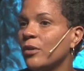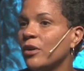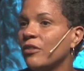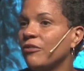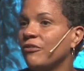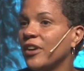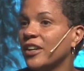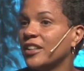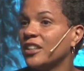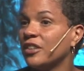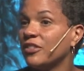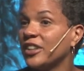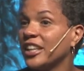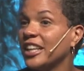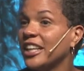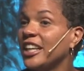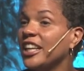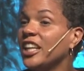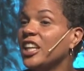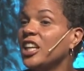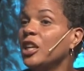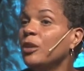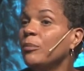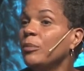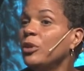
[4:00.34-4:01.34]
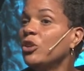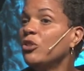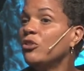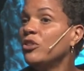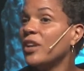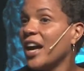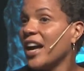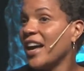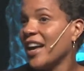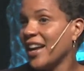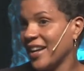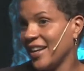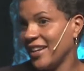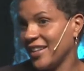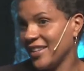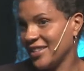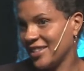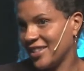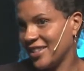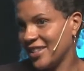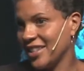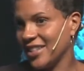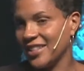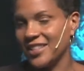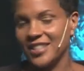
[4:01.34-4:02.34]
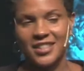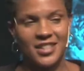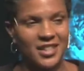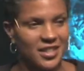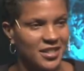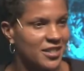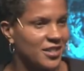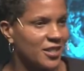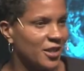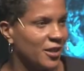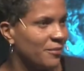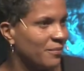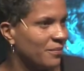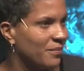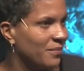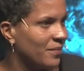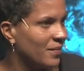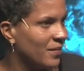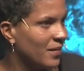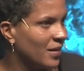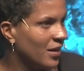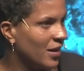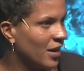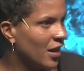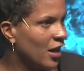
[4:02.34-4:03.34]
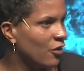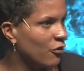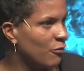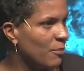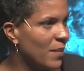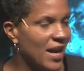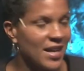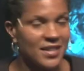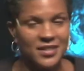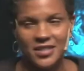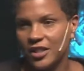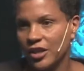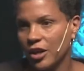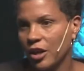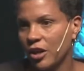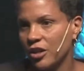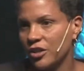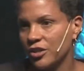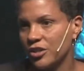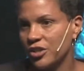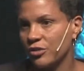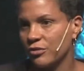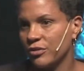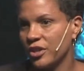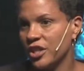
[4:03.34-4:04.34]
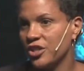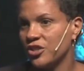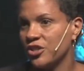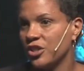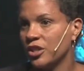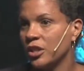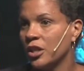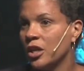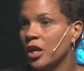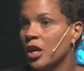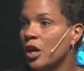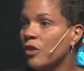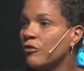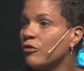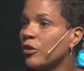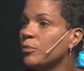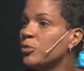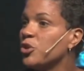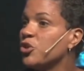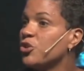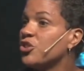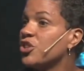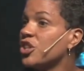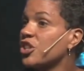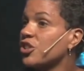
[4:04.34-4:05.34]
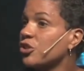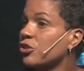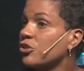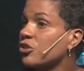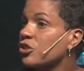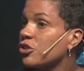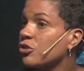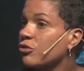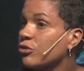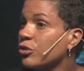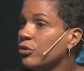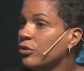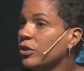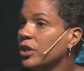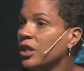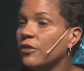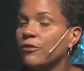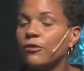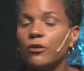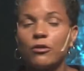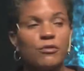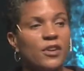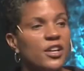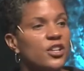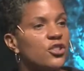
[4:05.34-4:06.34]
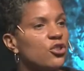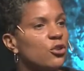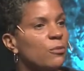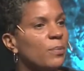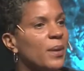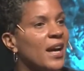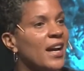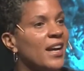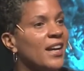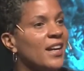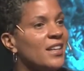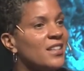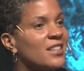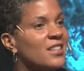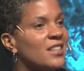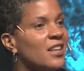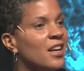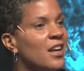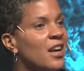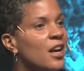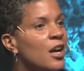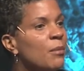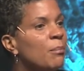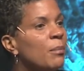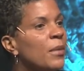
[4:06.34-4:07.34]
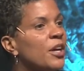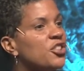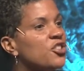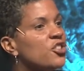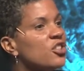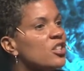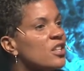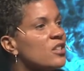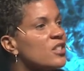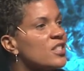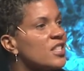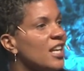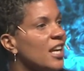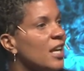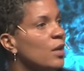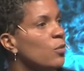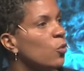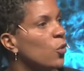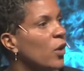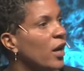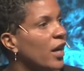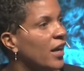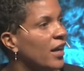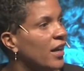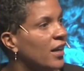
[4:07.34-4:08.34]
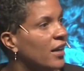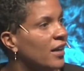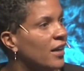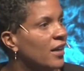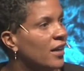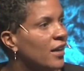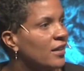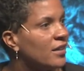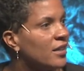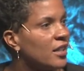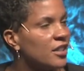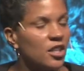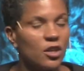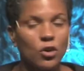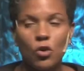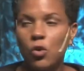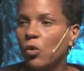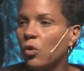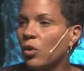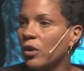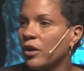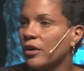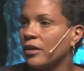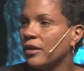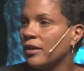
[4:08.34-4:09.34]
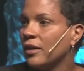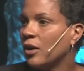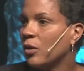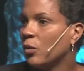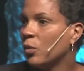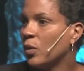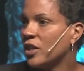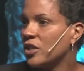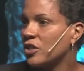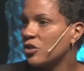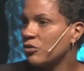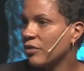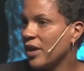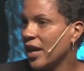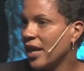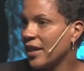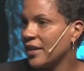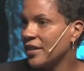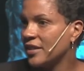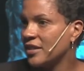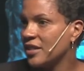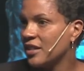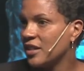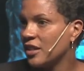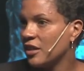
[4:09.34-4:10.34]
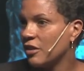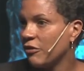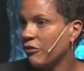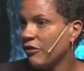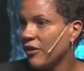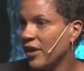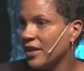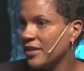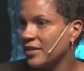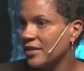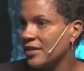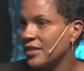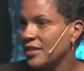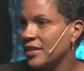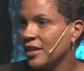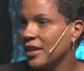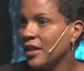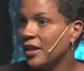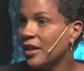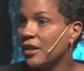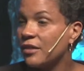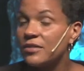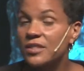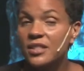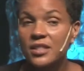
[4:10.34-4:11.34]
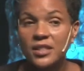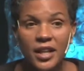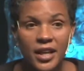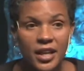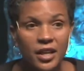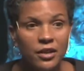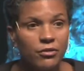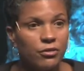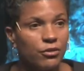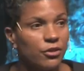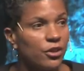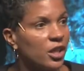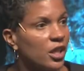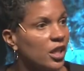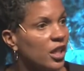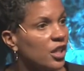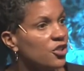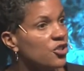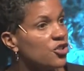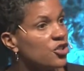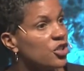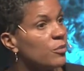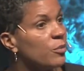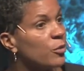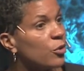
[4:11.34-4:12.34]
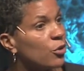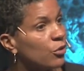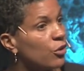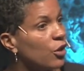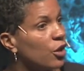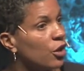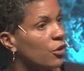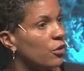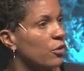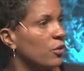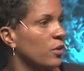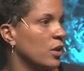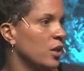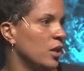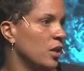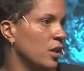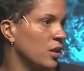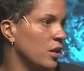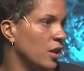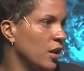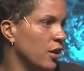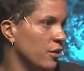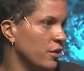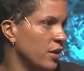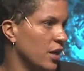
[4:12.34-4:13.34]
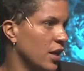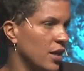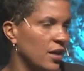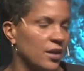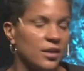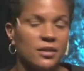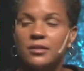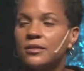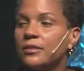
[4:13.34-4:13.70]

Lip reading: effectively immunized this system of mass incarceration from judicial scrutiny for racial bias, much in the same way that the court once rallied to the defense of slavery and Jim Crow in their day.